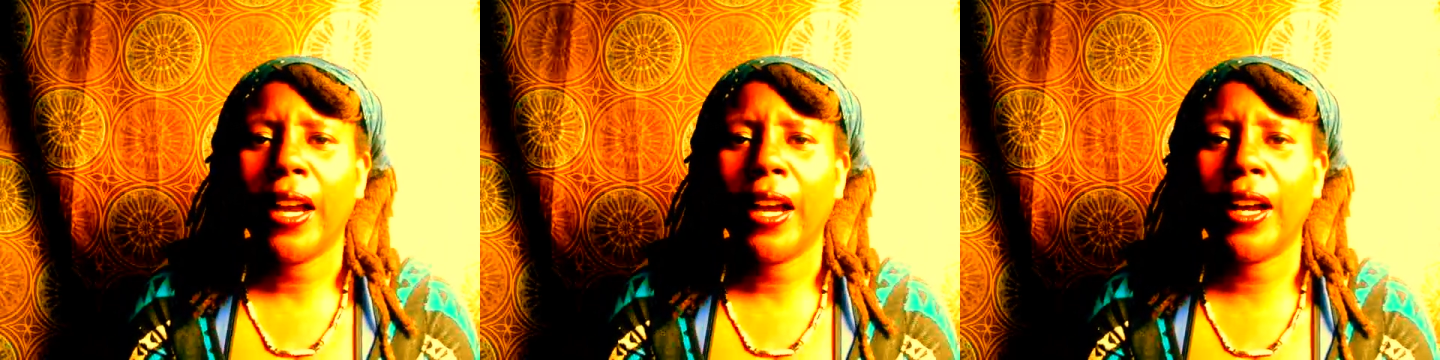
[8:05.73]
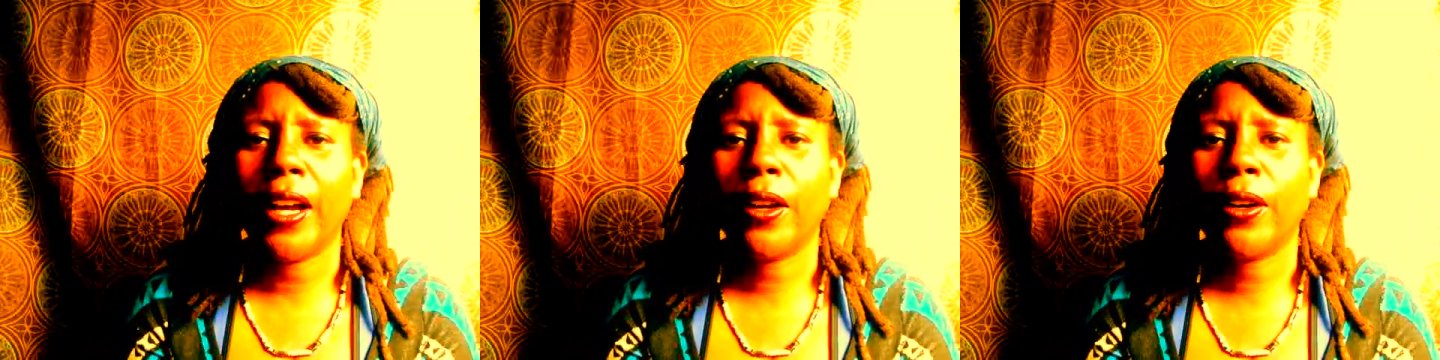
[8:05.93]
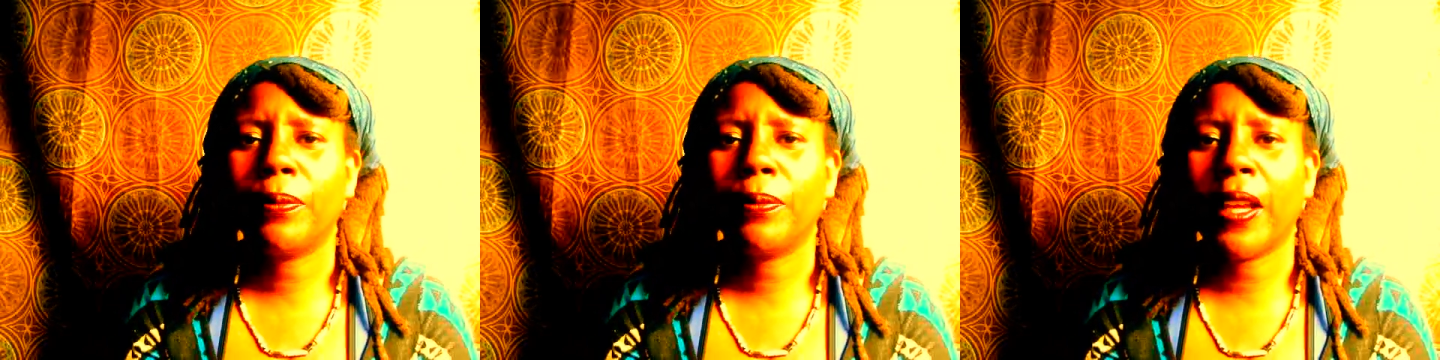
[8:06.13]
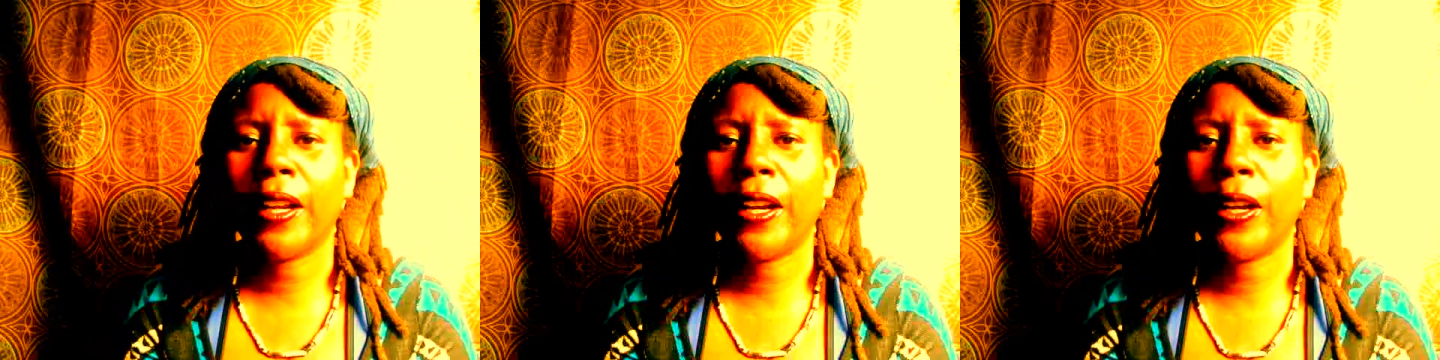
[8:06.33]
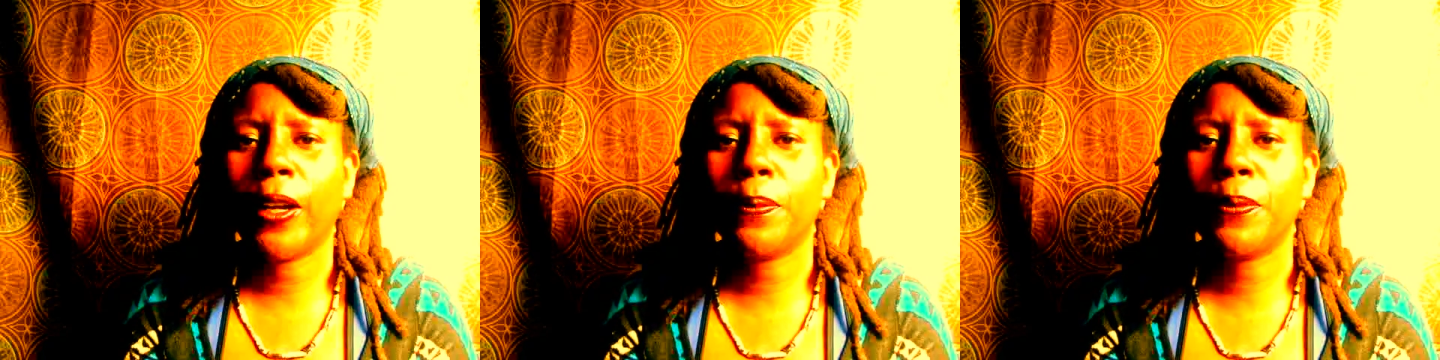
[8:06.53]
I uh, hope
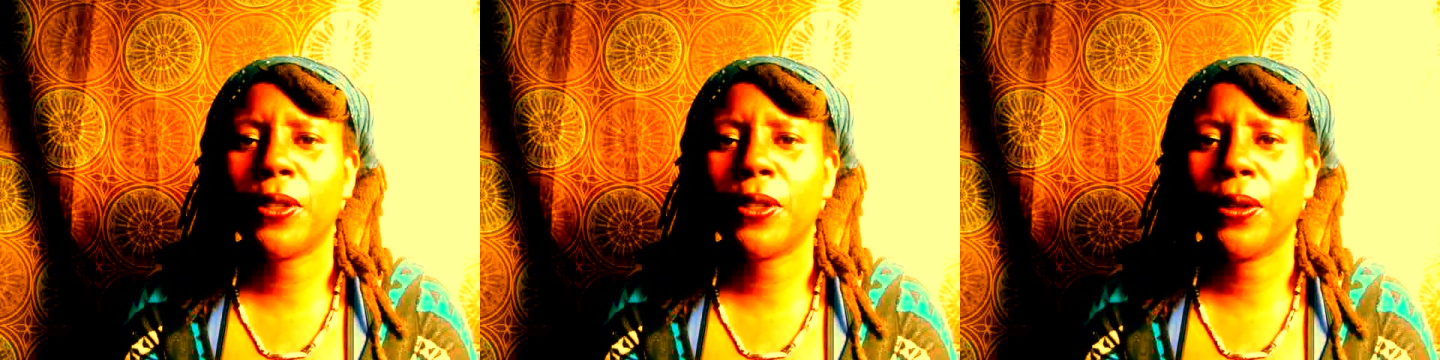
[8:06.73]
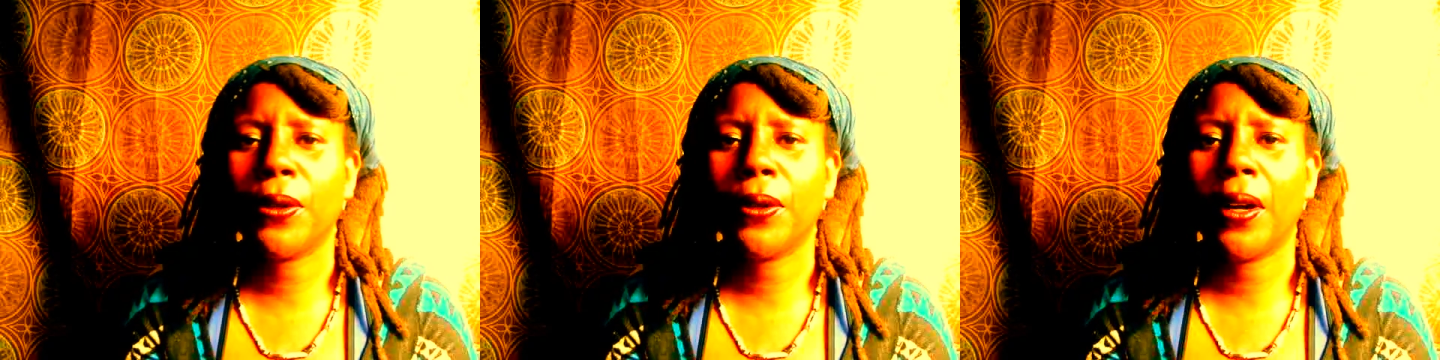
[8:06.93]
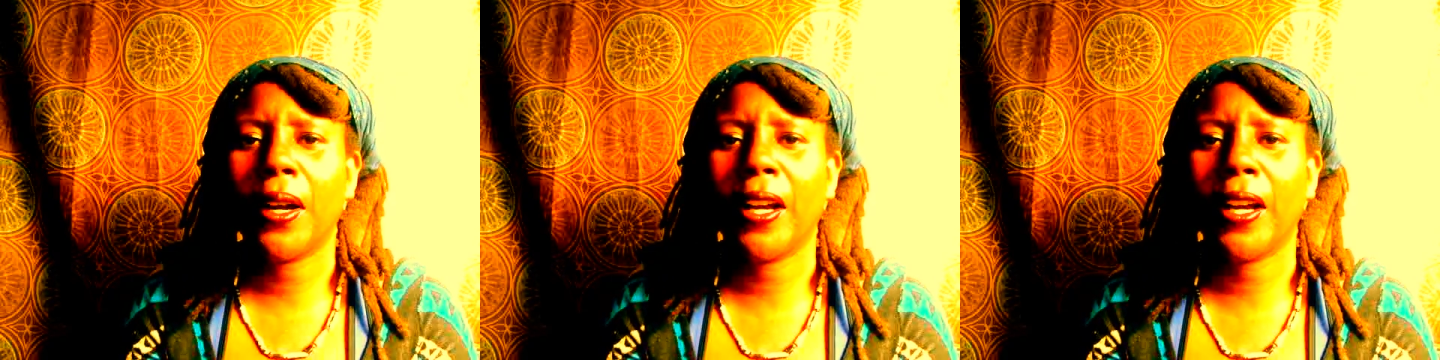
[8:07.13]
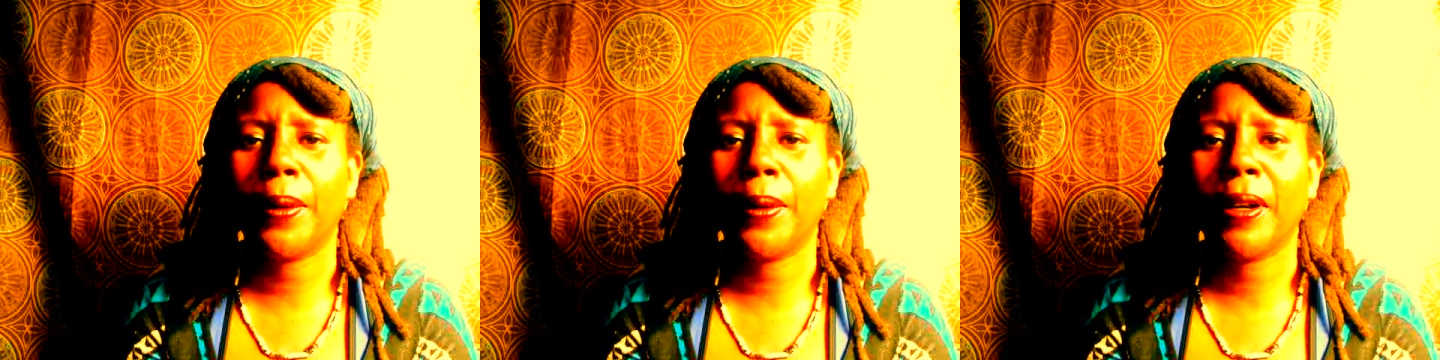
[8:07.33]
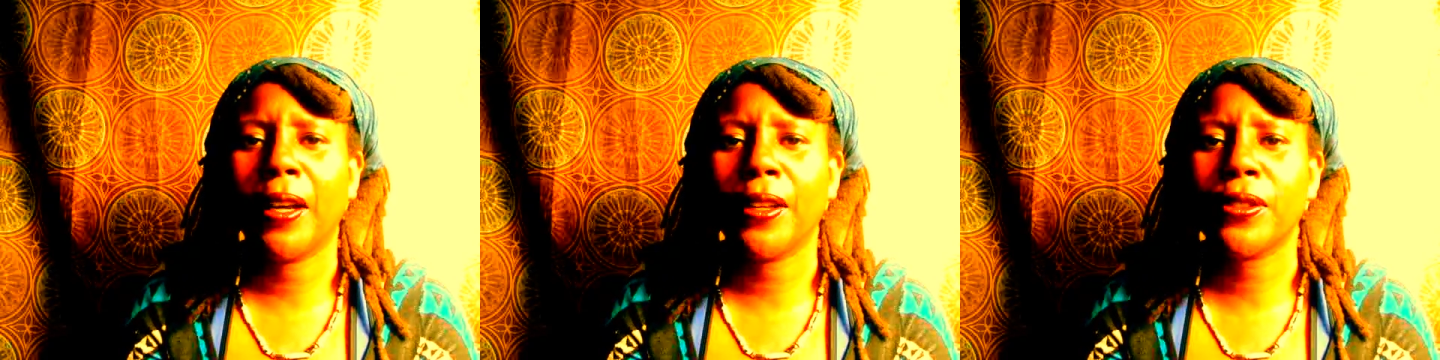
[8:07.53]
that helps you,
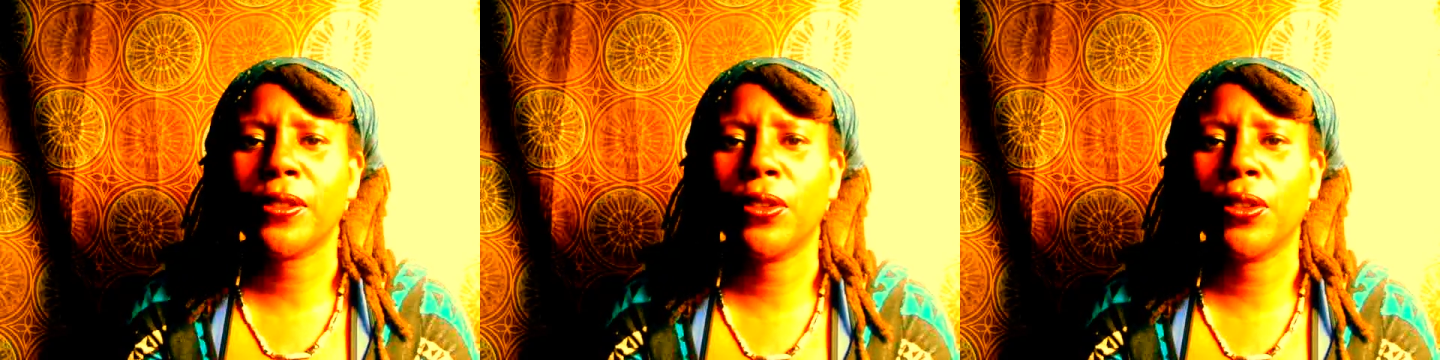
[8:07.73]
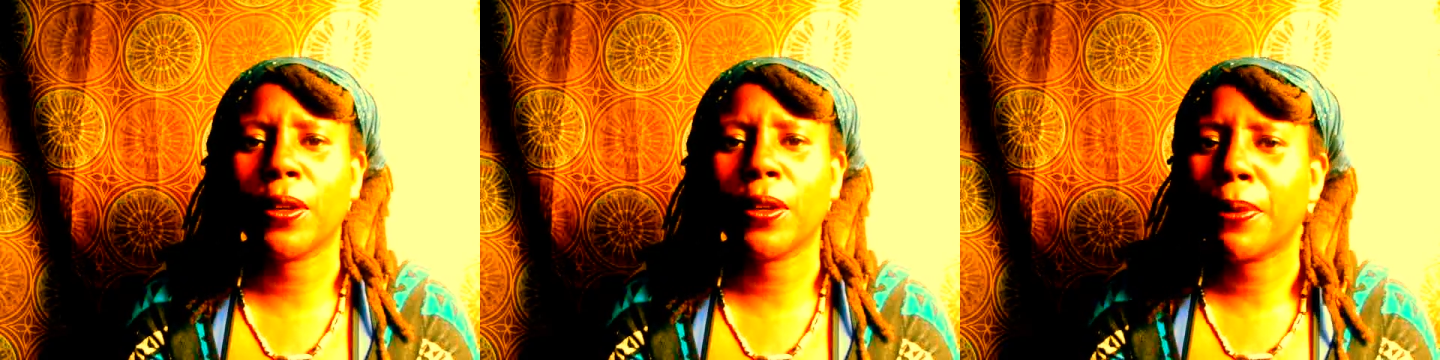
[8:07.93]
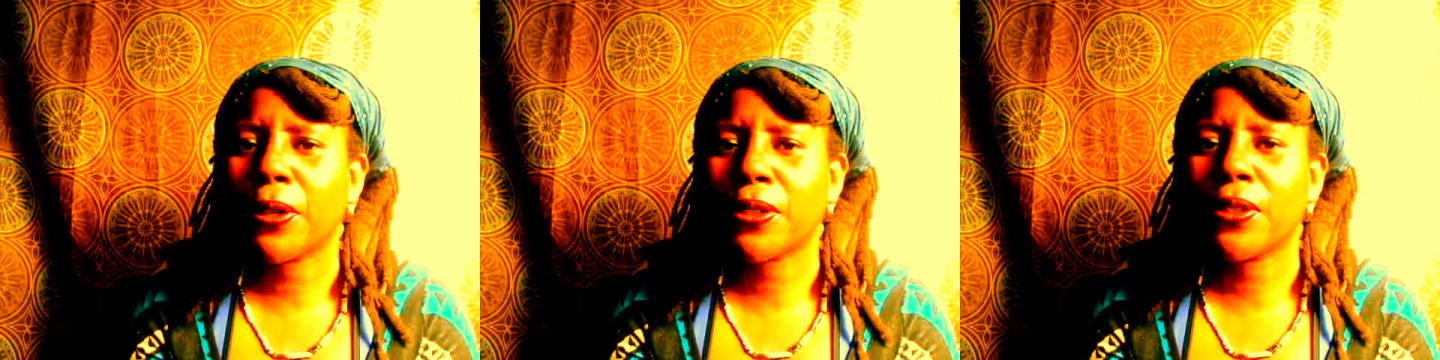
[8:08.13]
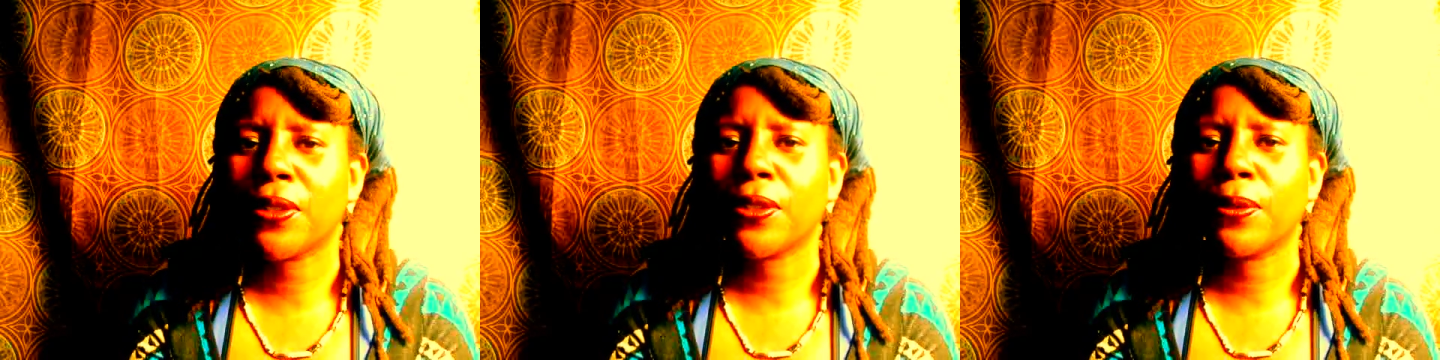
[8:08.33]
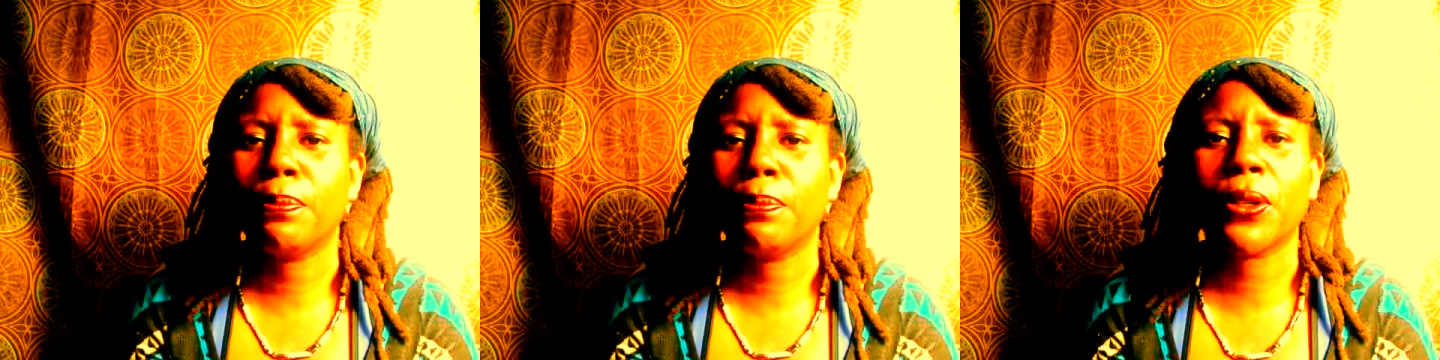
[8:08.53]
um, and also you can
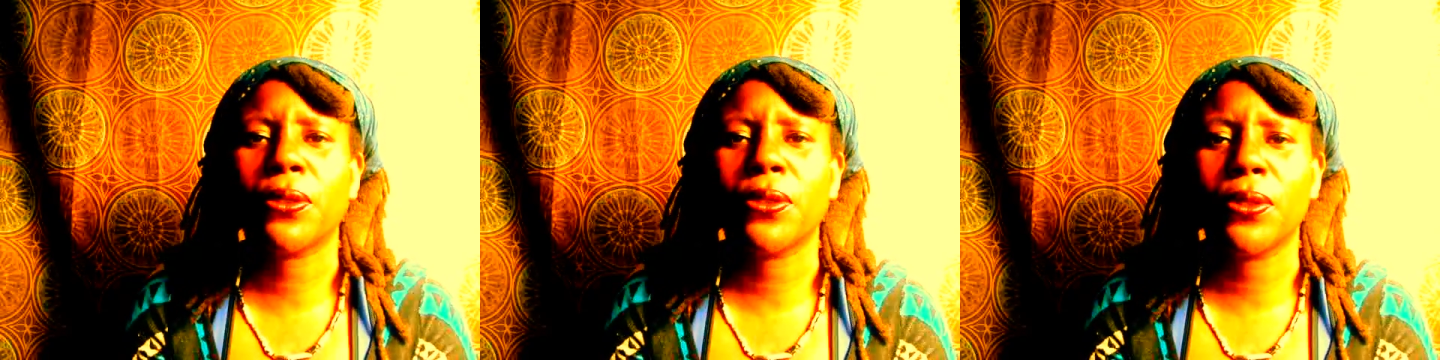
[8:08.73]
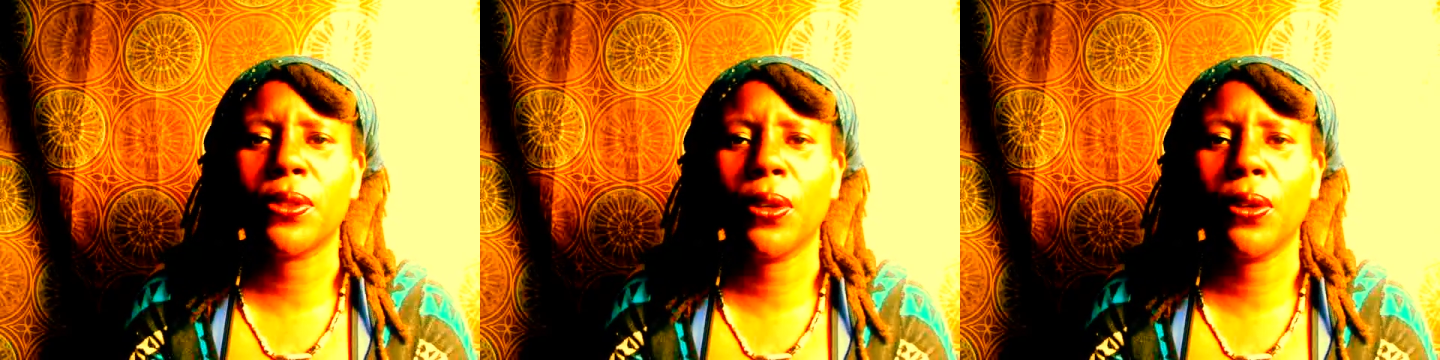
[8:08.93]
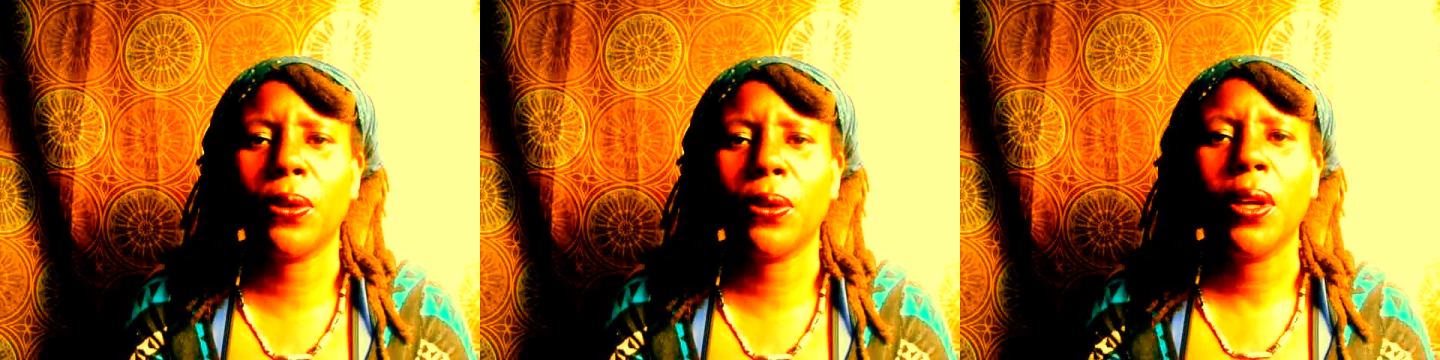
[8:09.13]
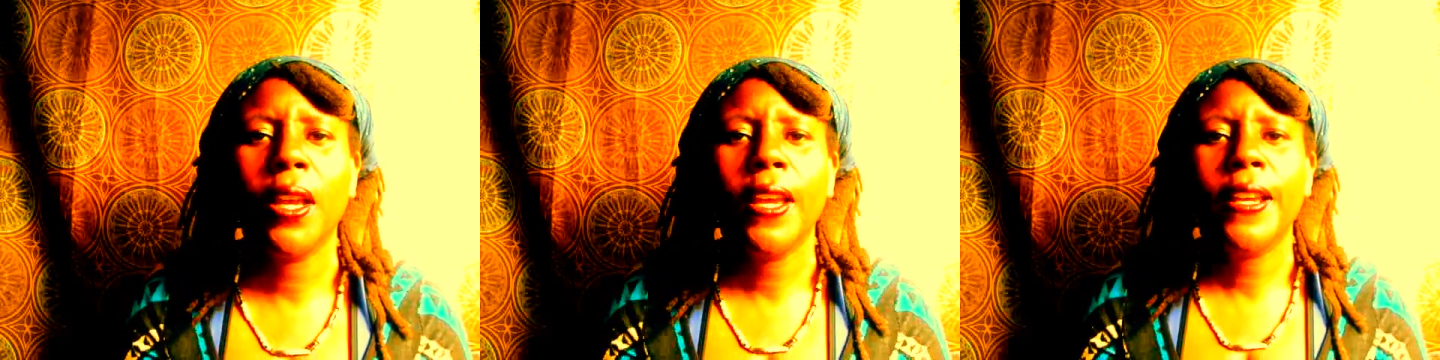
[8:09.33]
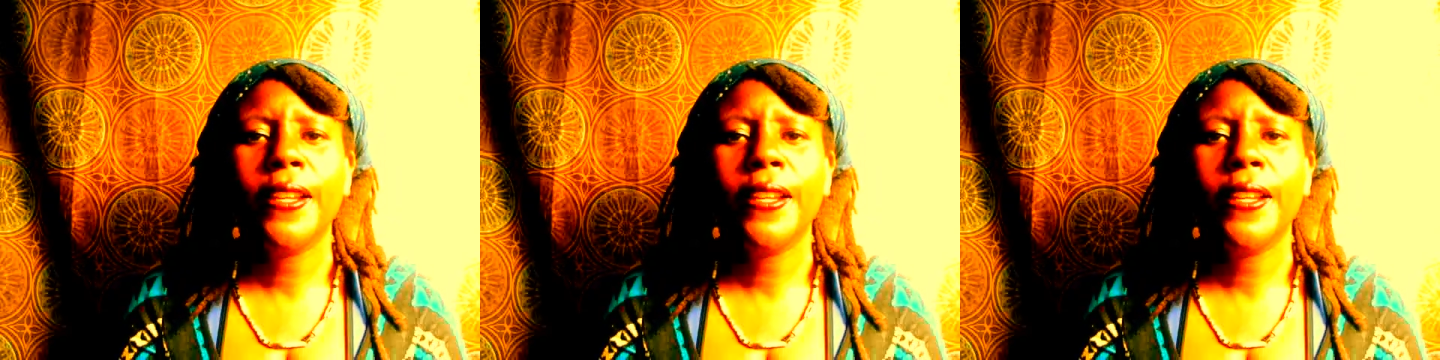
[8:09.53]
purchase some books too